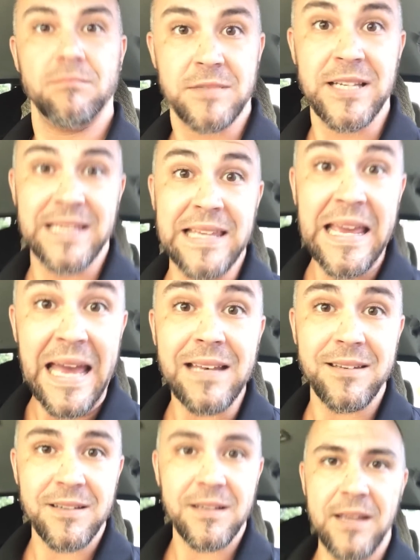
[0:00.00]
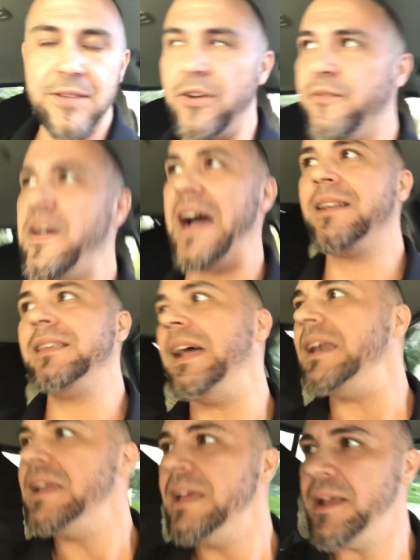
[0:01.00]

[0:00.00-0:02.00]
to get the fact that